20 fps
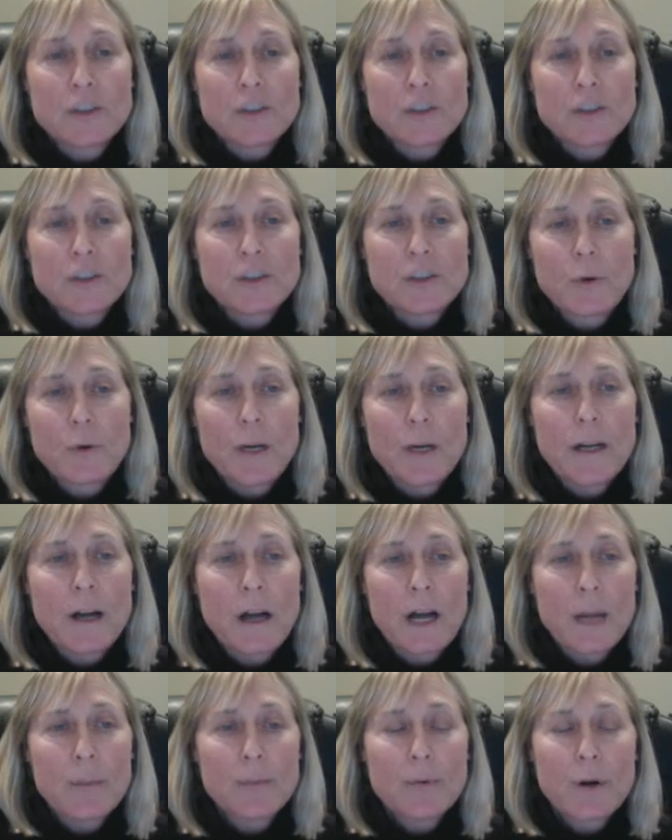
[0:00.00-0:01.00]
quite
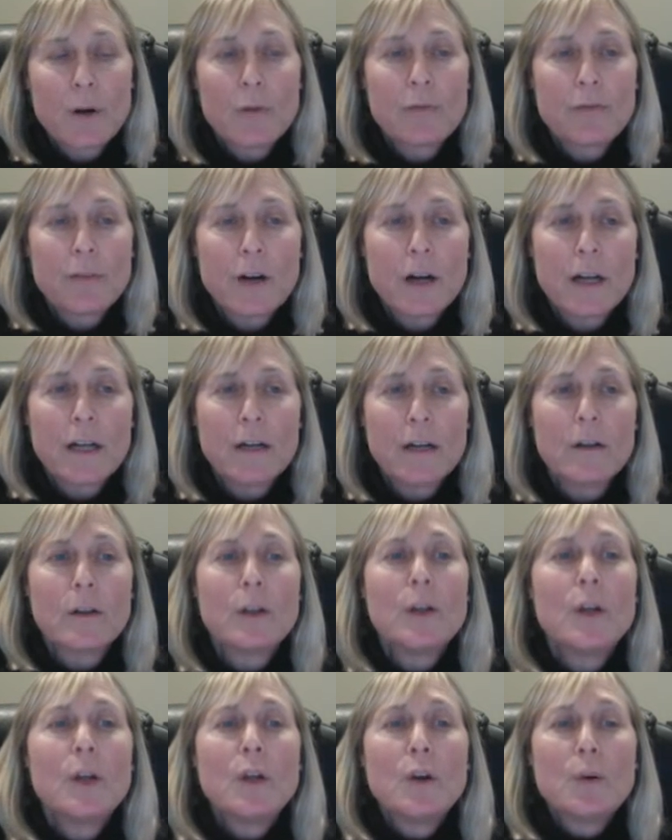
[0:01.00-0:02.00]
high
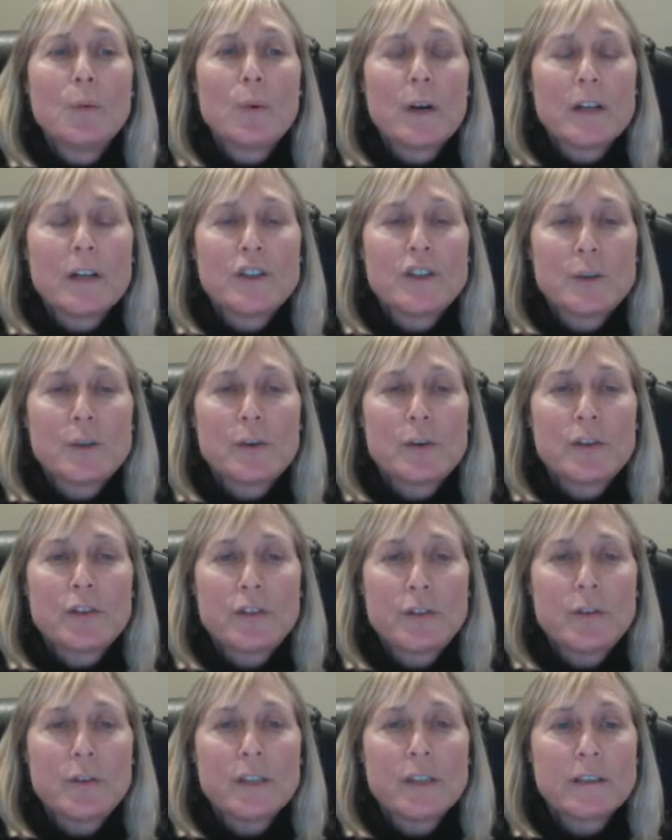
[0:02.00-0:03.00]
profile, where Jewish
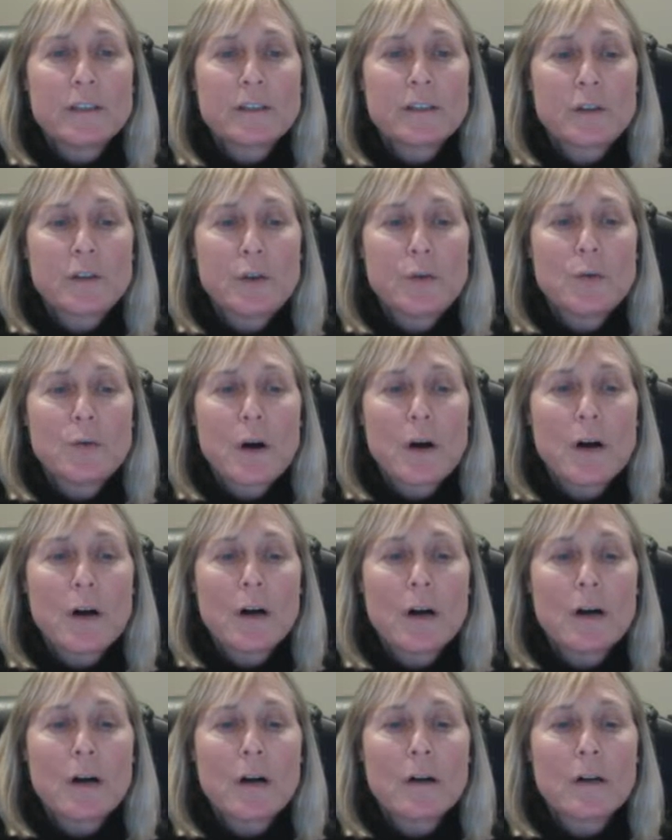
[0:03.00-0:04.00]
students who
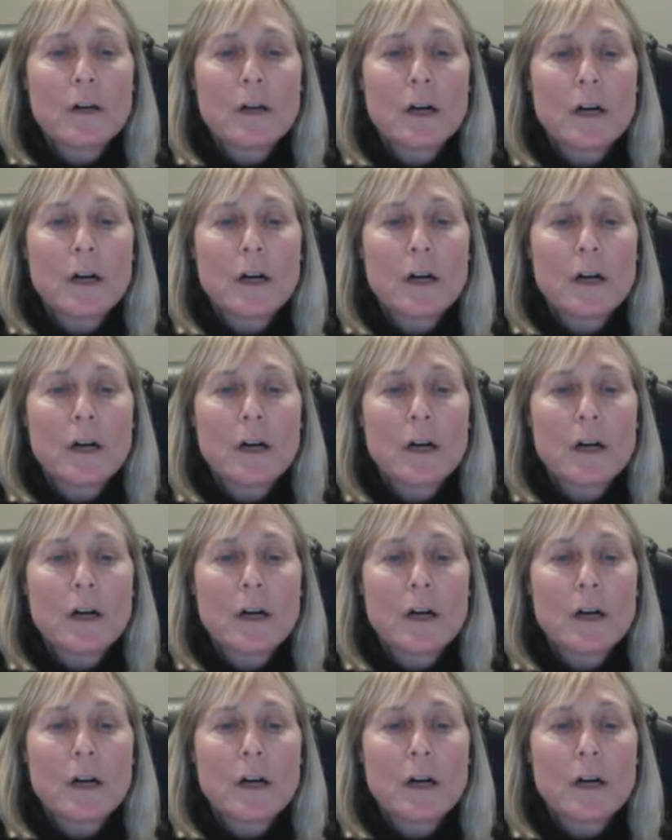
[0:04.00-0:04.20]
are